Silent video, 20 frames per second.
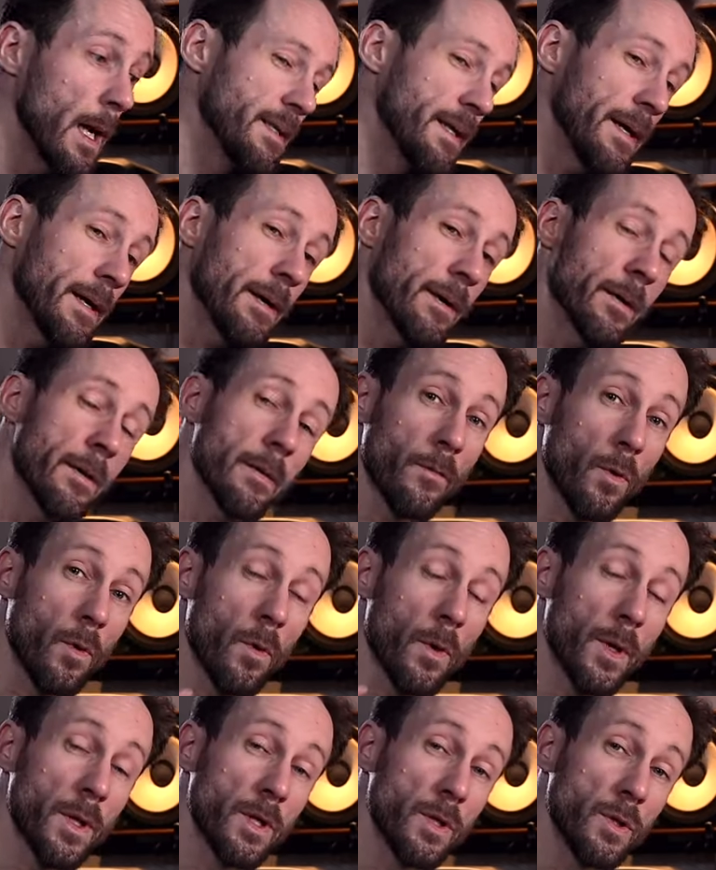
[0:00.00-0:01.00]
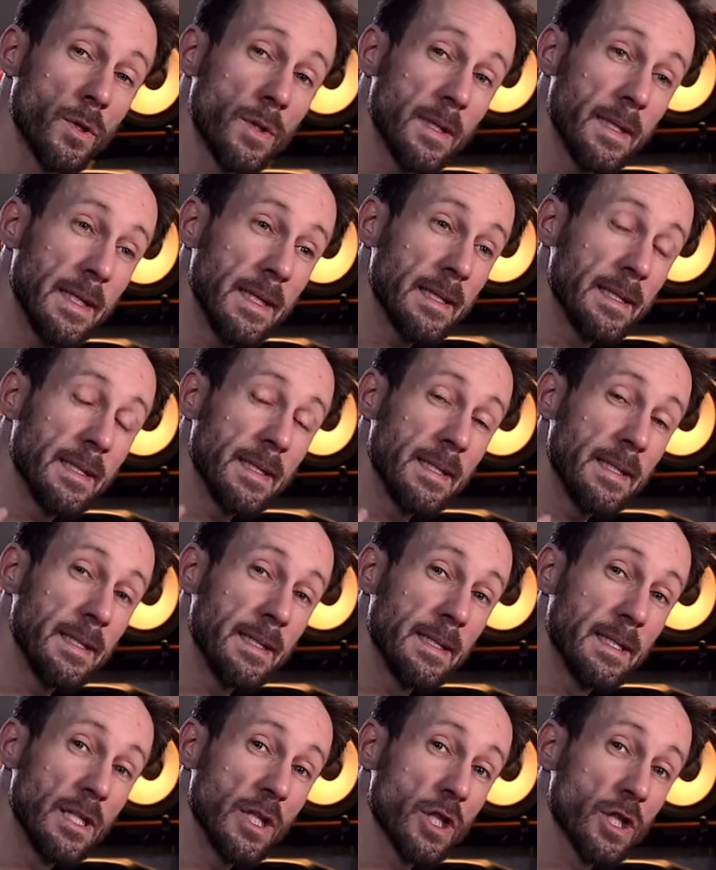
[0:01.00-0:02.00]
Therefore, you need the
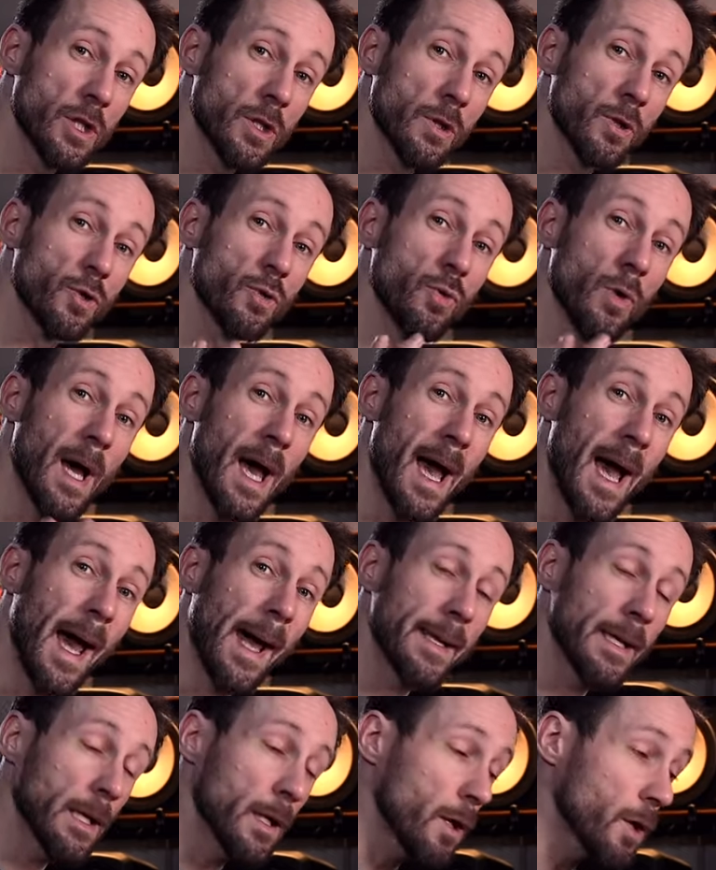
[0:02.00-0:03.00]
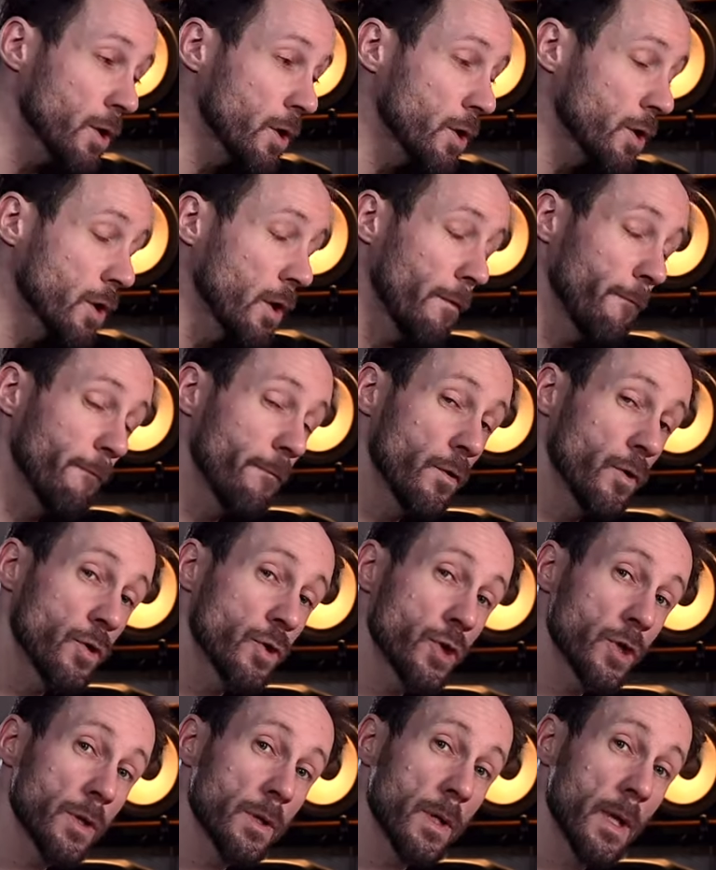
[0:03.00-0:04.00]
digital to analog
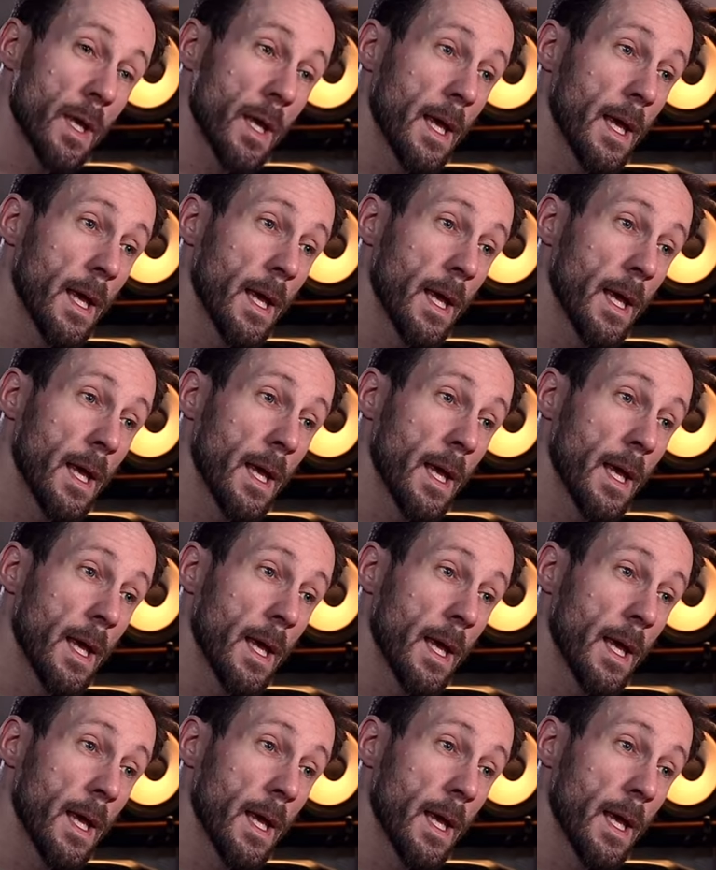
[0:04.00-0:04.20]
conversion.